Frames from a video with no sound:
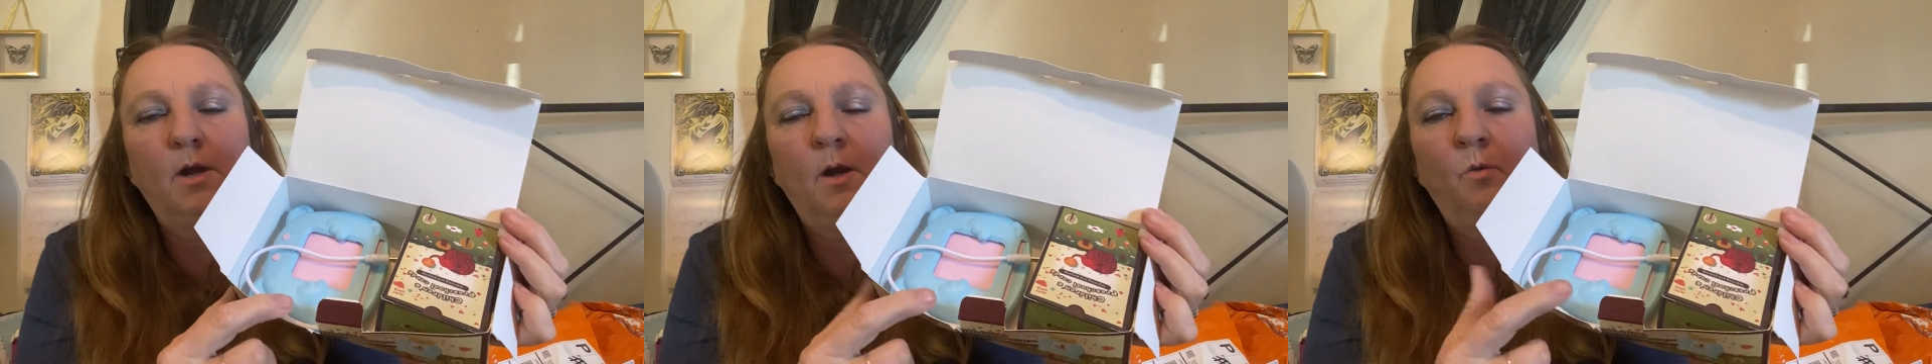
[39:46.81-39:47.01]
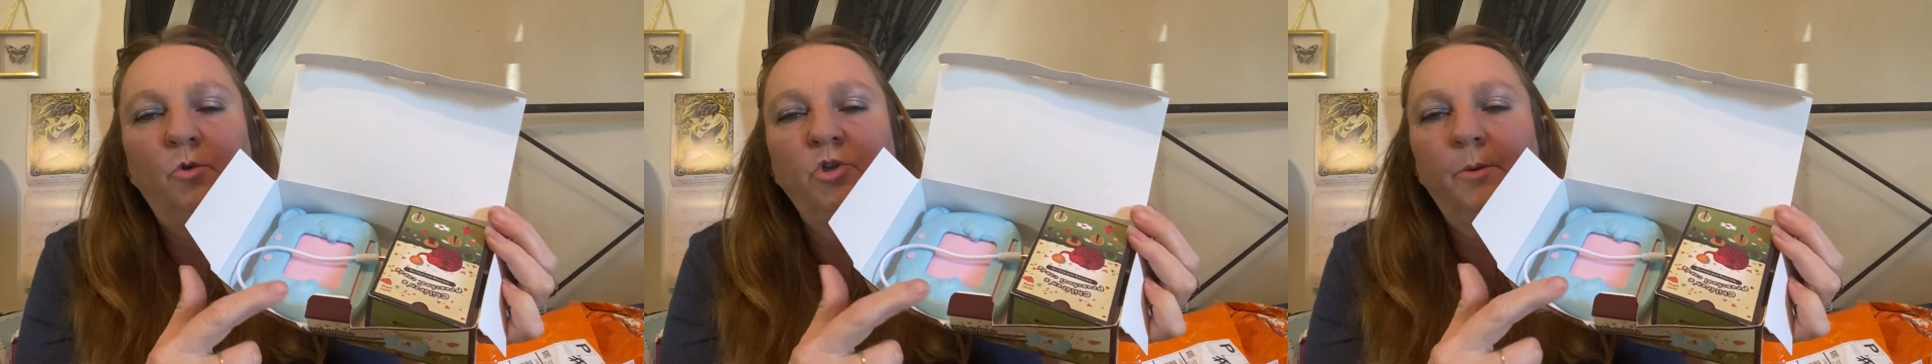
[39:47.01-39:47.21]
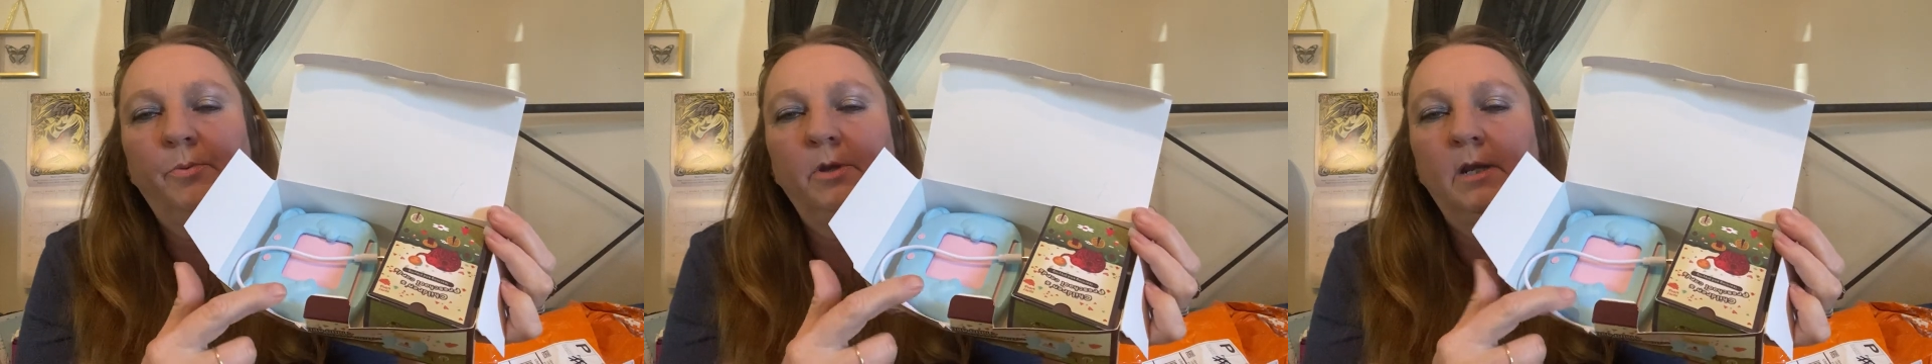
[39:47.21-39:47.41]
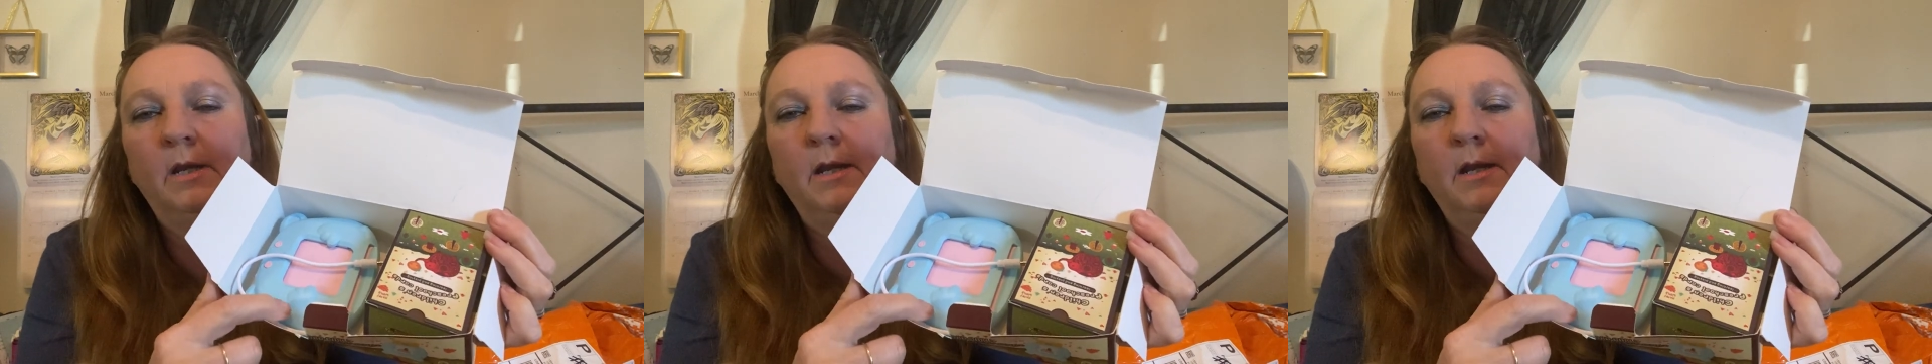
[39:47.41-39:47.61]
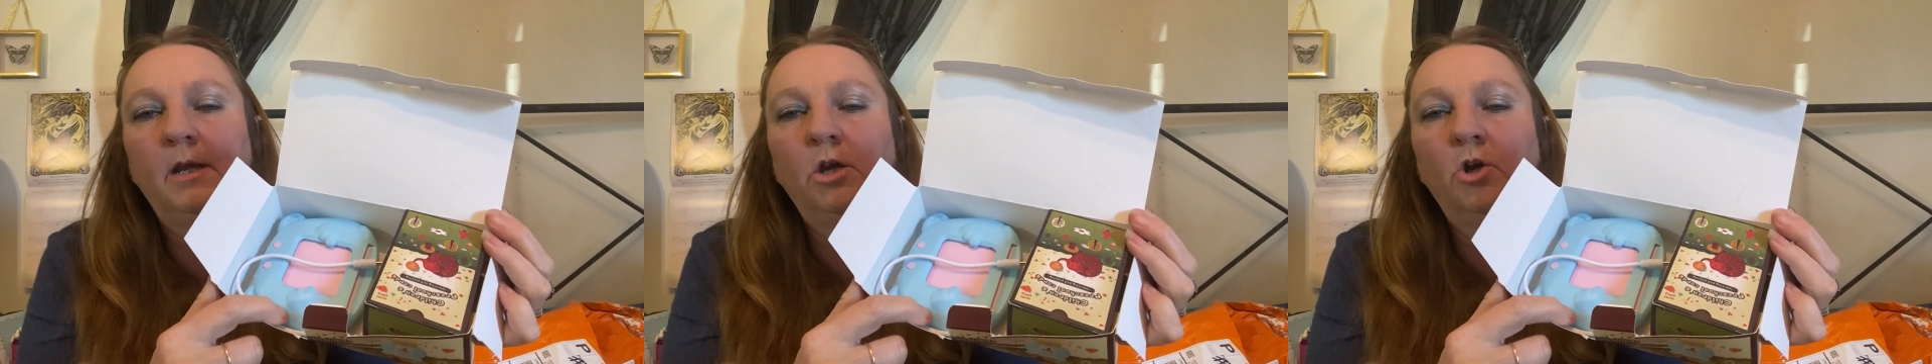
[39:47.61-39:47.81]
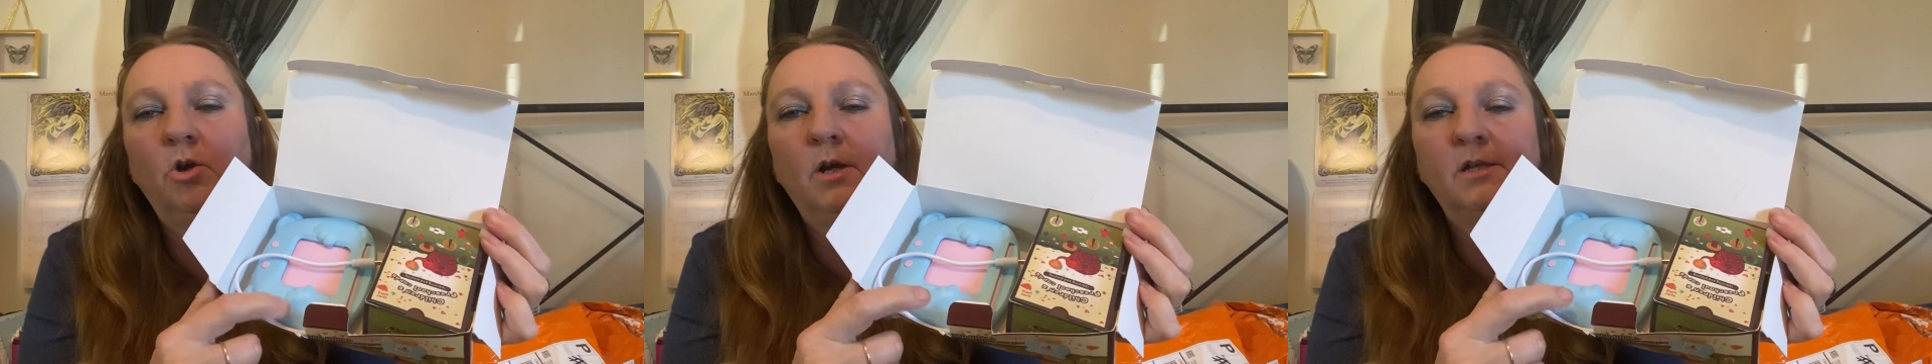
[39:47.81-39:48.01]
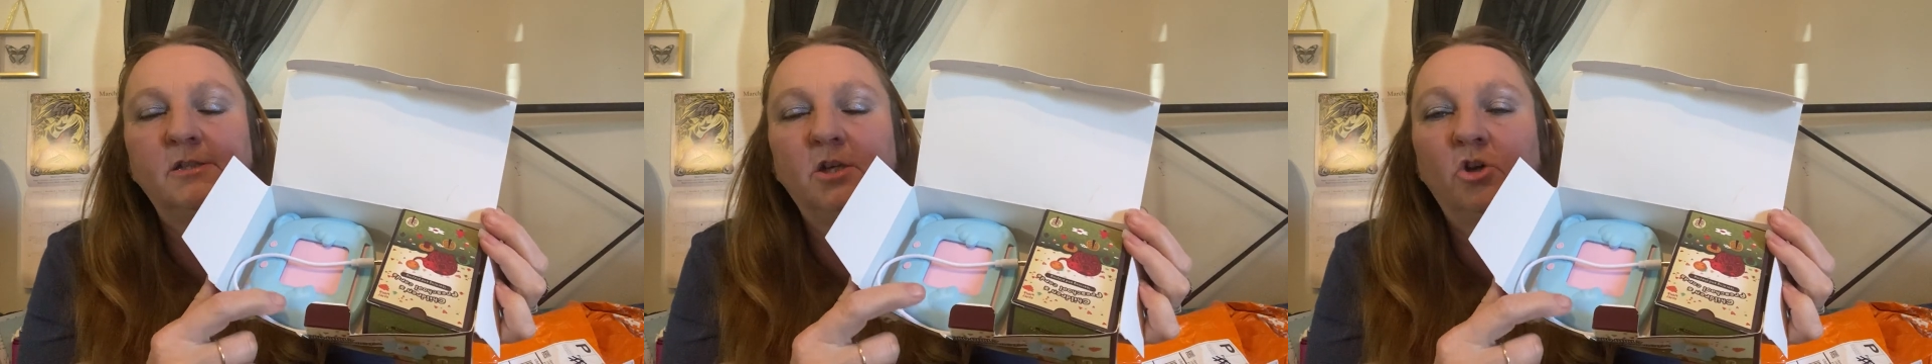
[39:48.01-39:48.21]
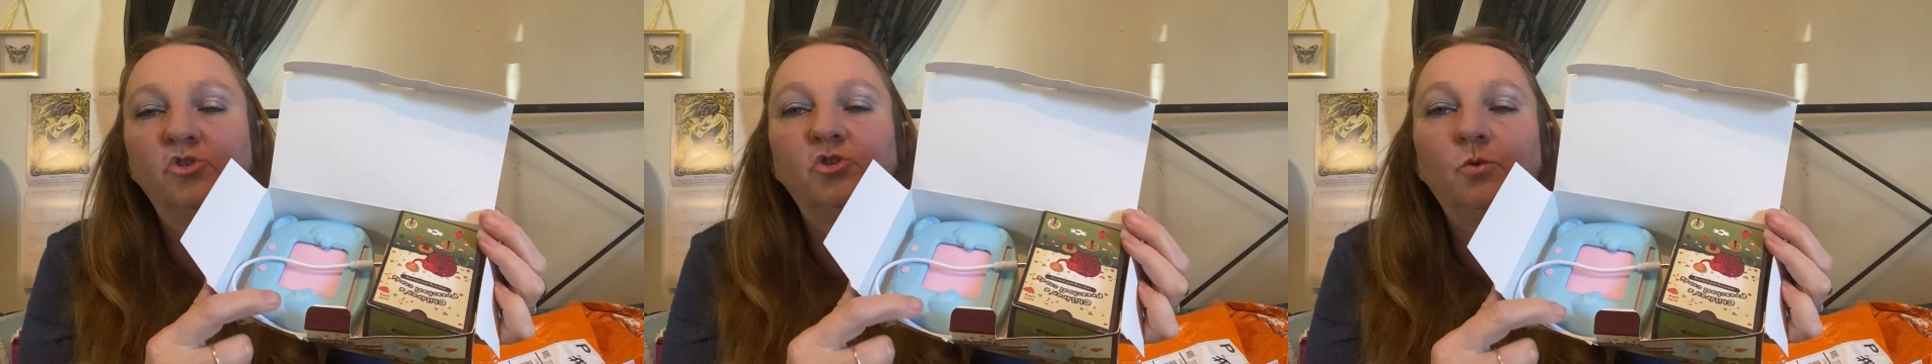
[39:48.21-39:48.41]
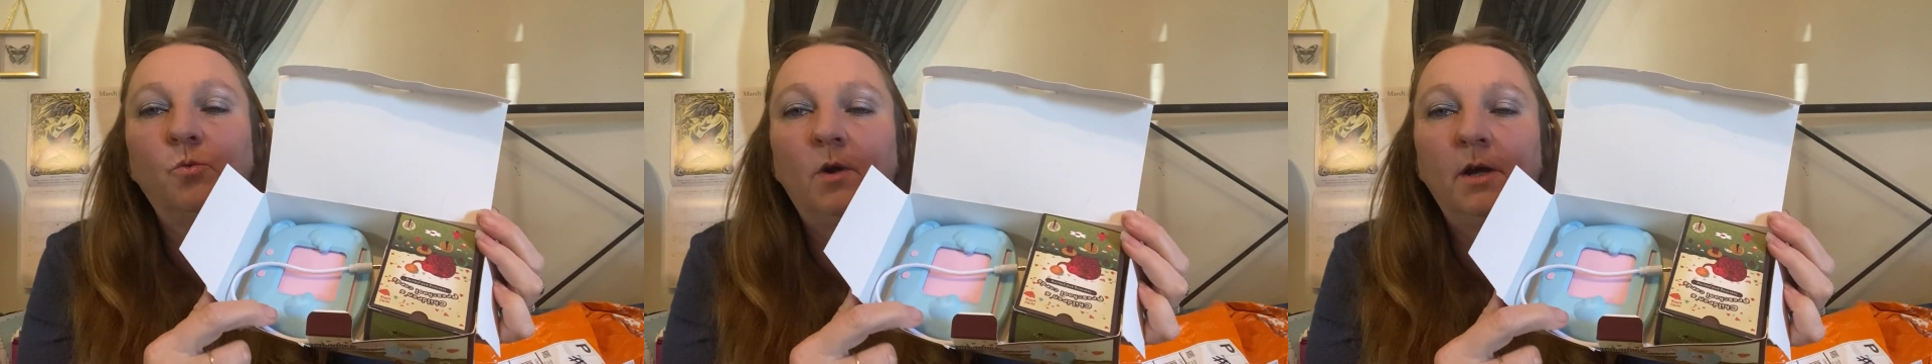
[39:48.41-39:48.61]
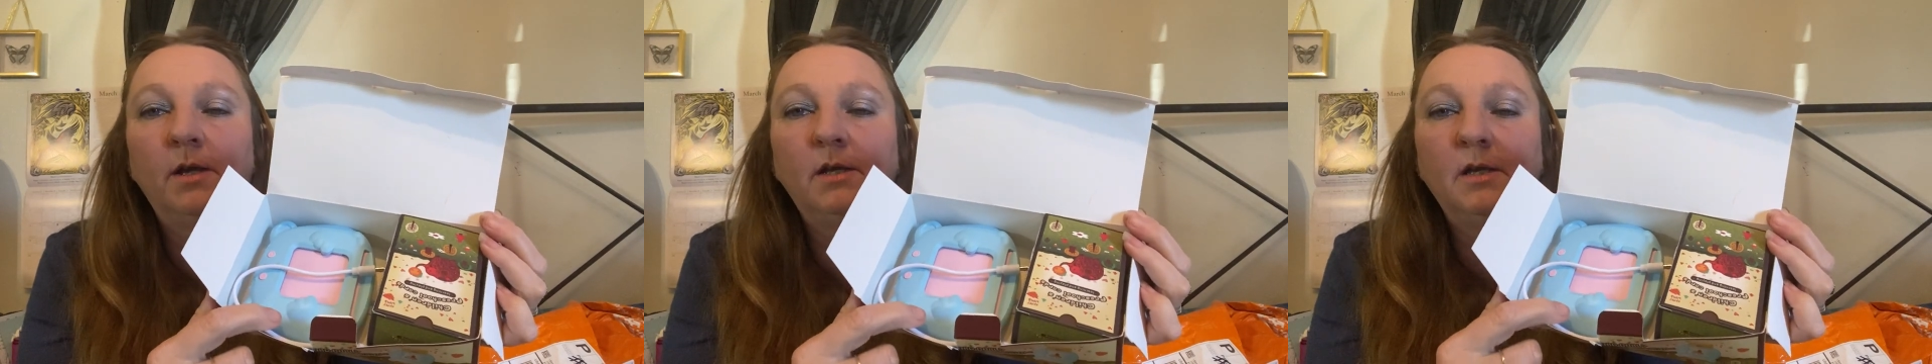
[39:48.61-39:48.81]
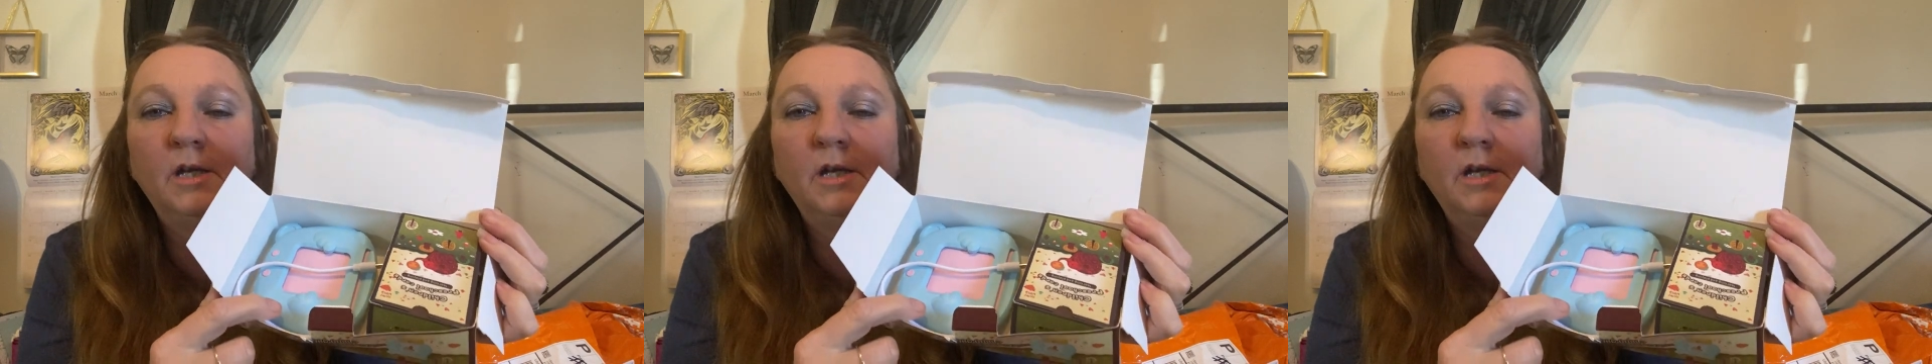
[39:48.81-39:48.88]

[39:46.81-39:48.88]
And when you put it in here, it tells you what